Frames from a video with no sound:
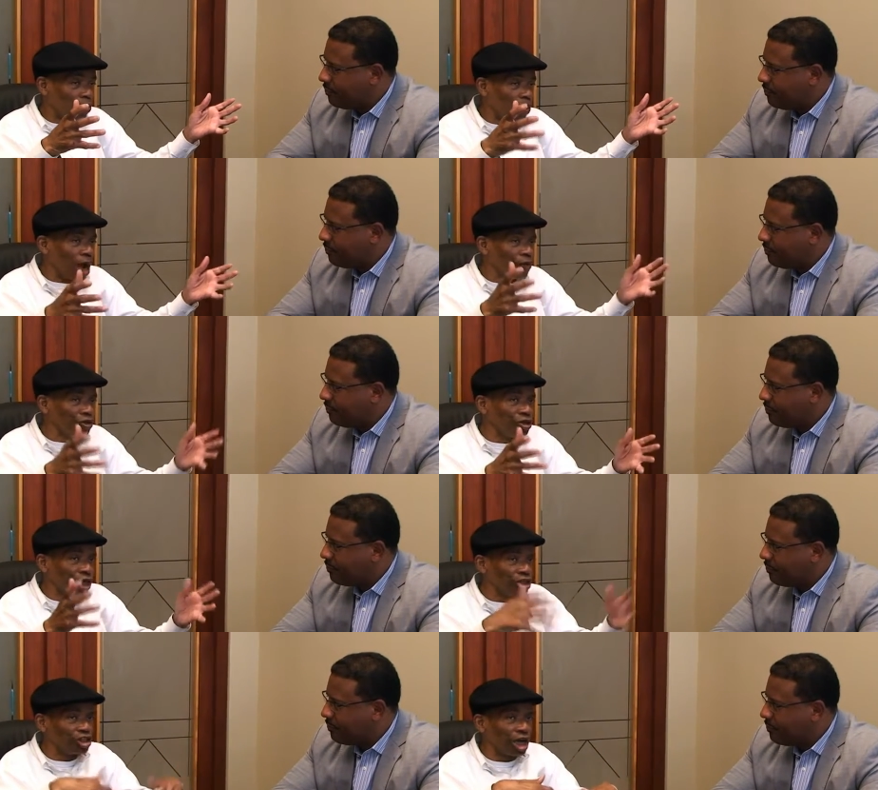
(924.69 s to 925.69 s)
Speaker 1: Why would you
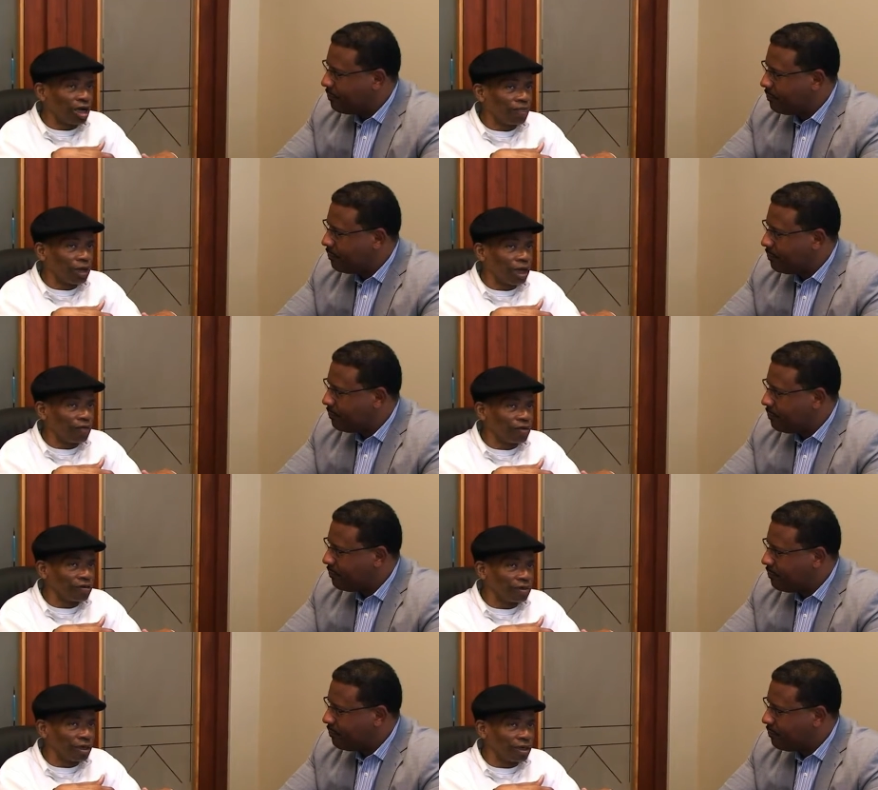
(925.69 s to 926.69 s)
take a job paying
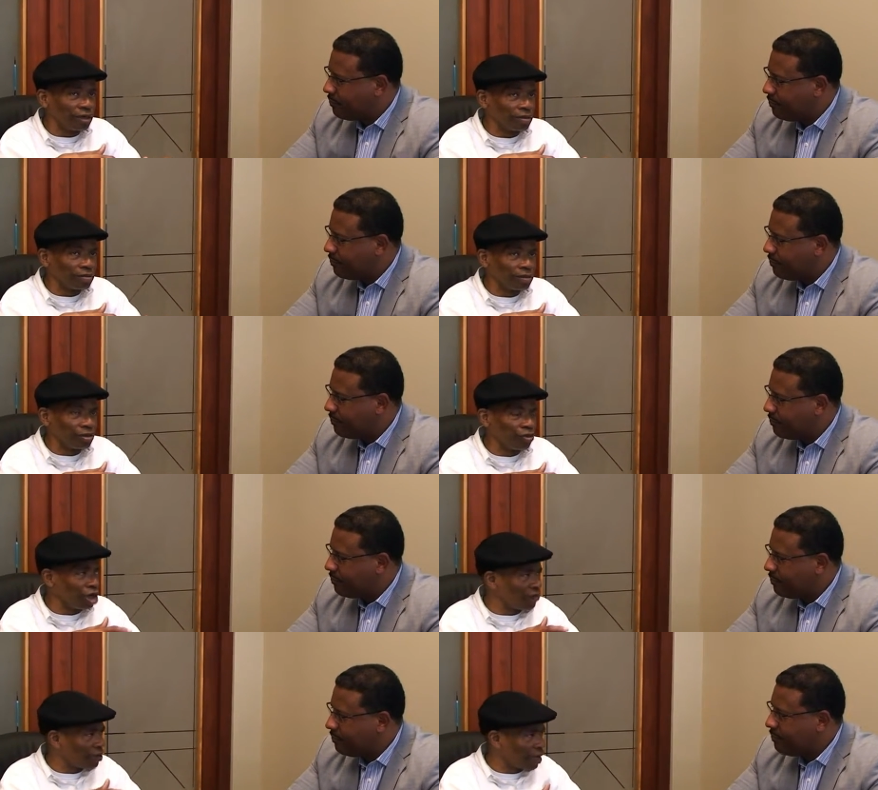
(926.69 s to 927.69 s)
what uh,
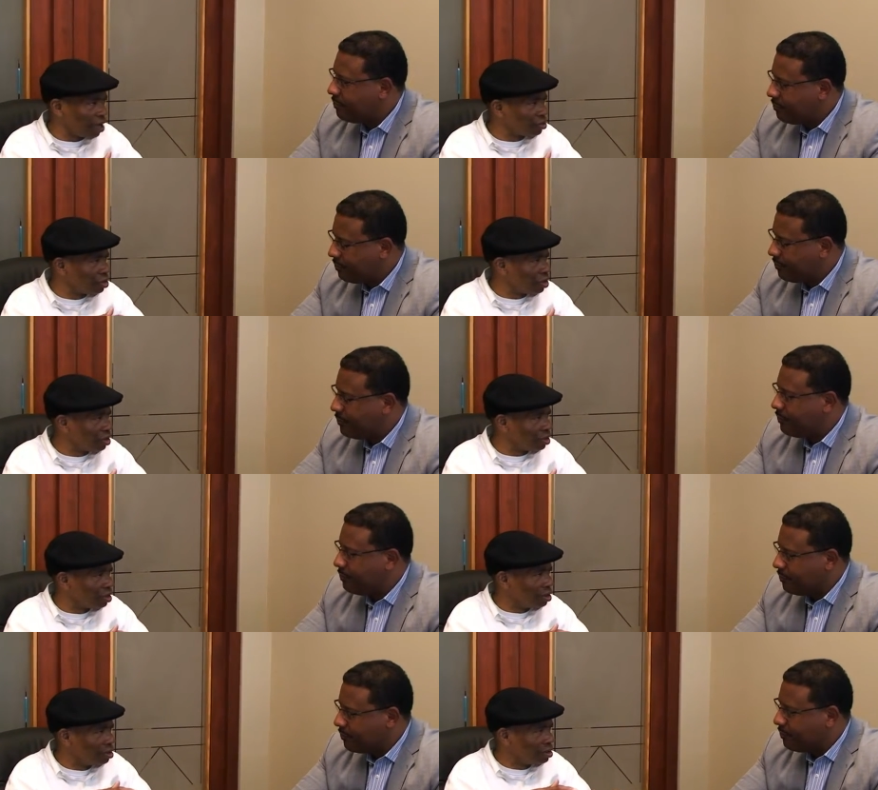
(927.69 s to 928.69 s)
twenty five thousand a
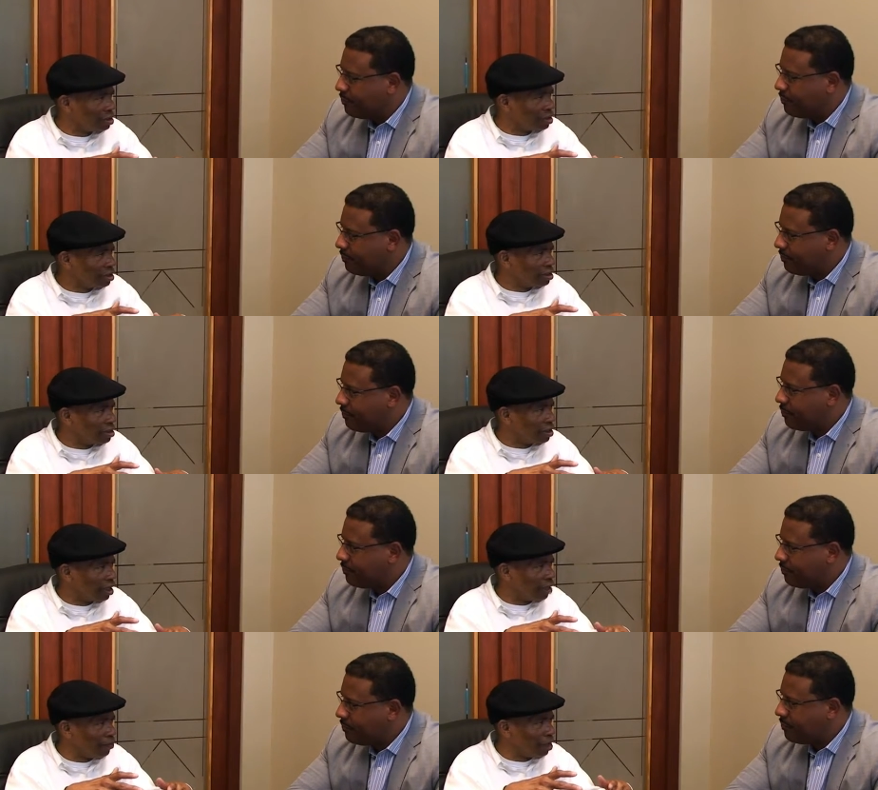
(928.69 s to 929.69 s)
year? Mm -hmm.
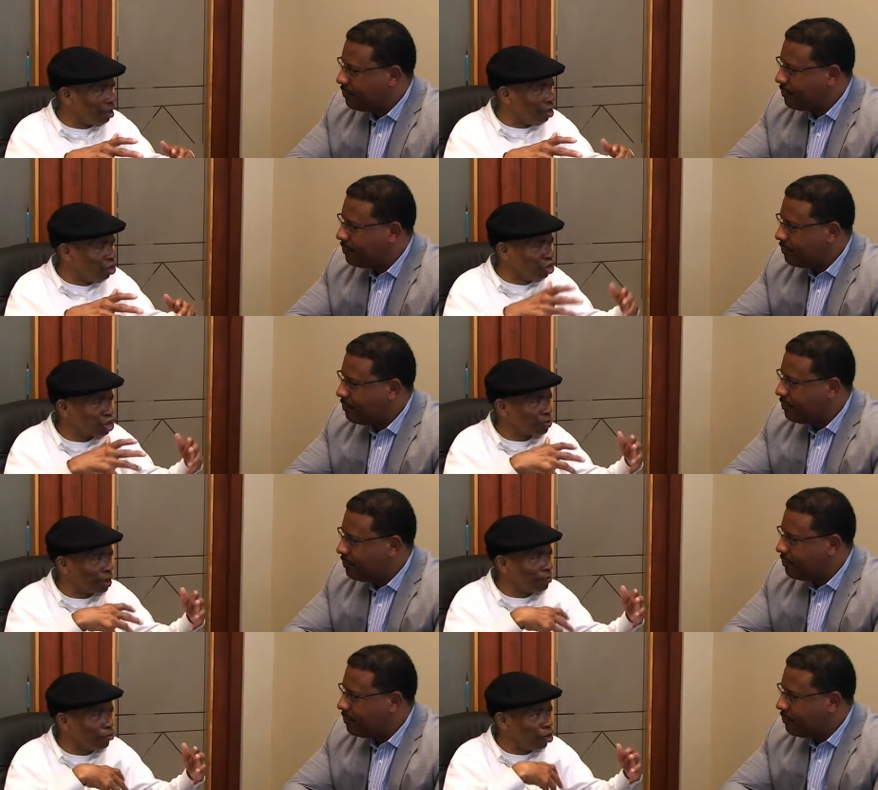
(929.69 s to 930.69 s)
I mean, you
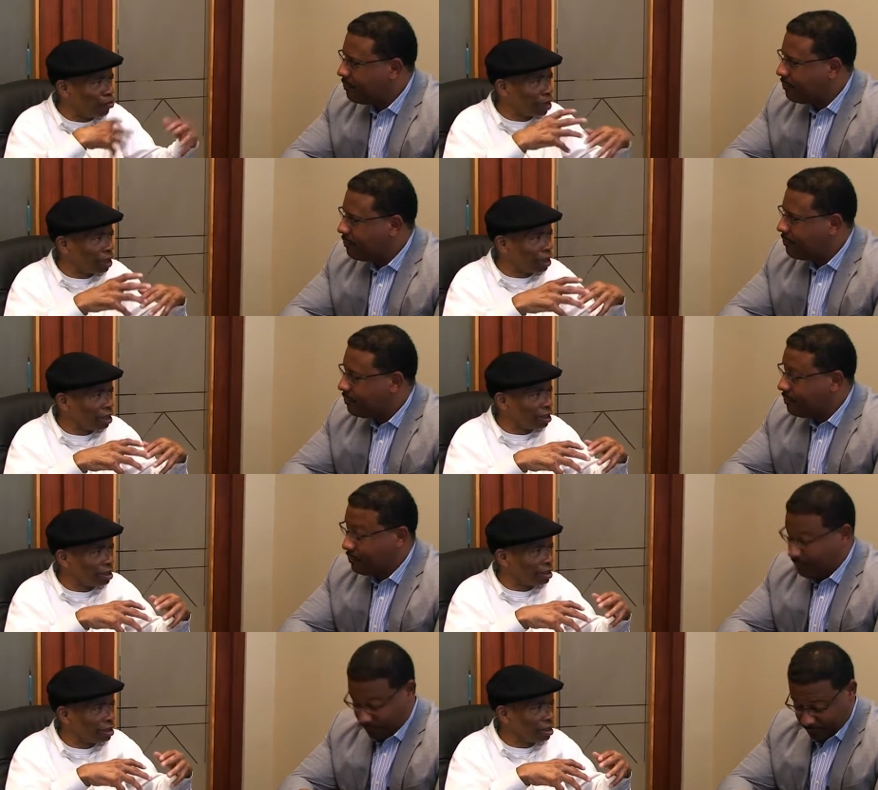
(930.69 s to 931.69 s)
spend more money.
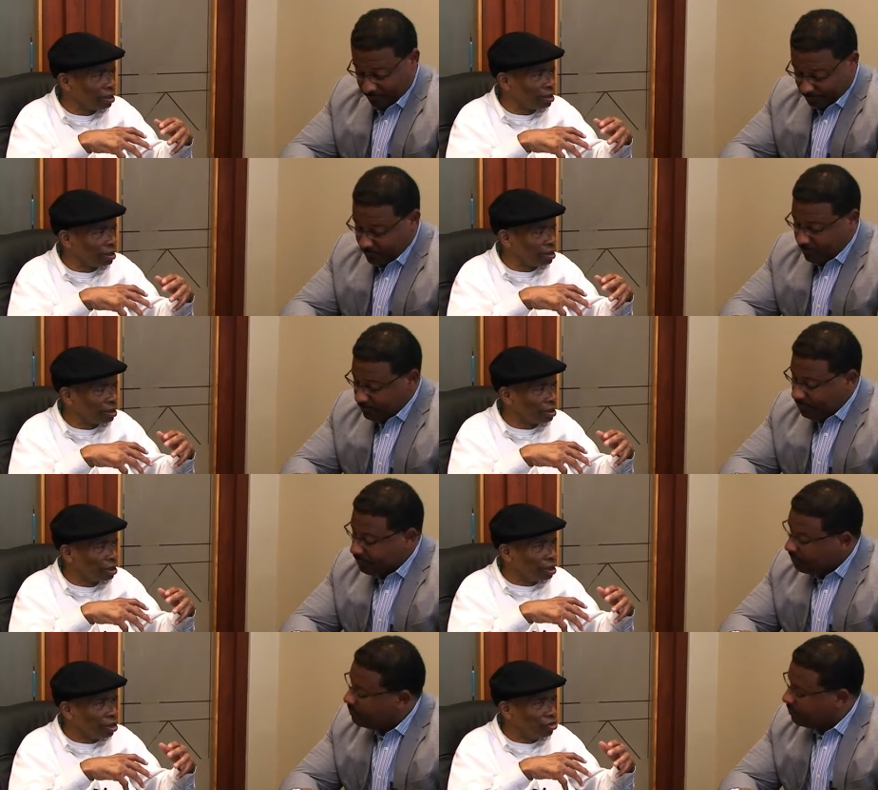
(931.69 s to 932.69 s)

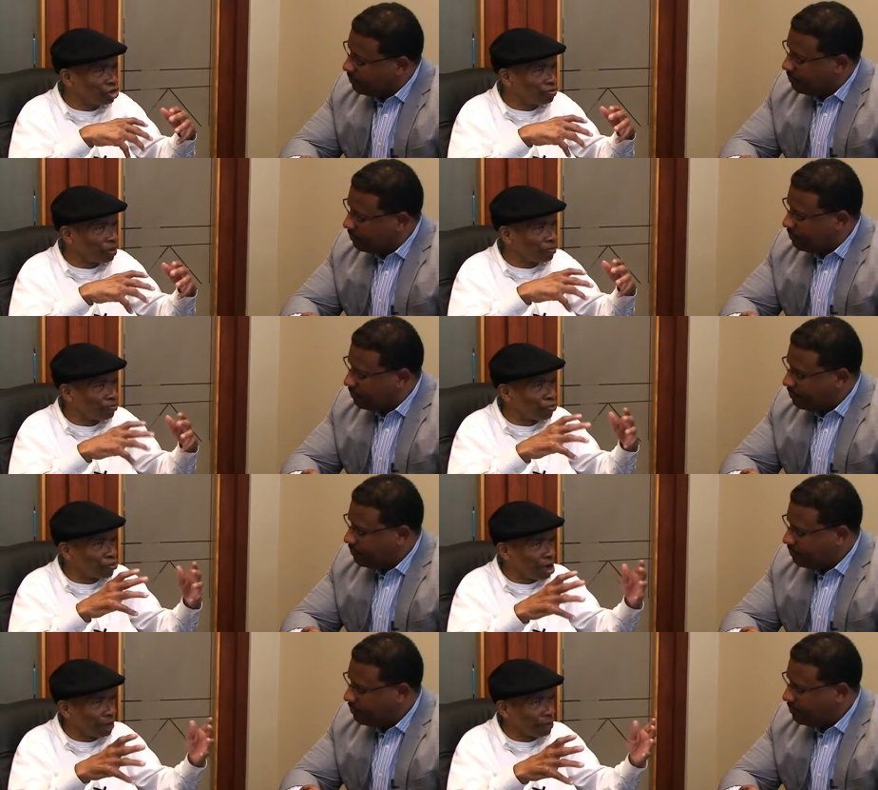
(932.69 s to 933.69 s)
You spend
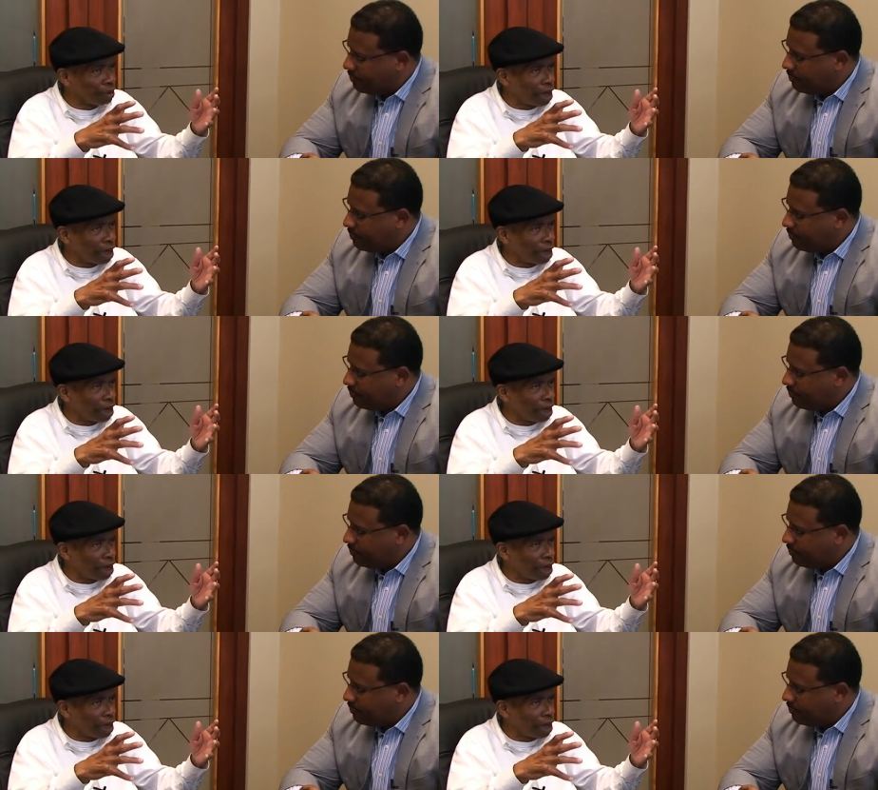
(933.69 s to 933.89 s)
probably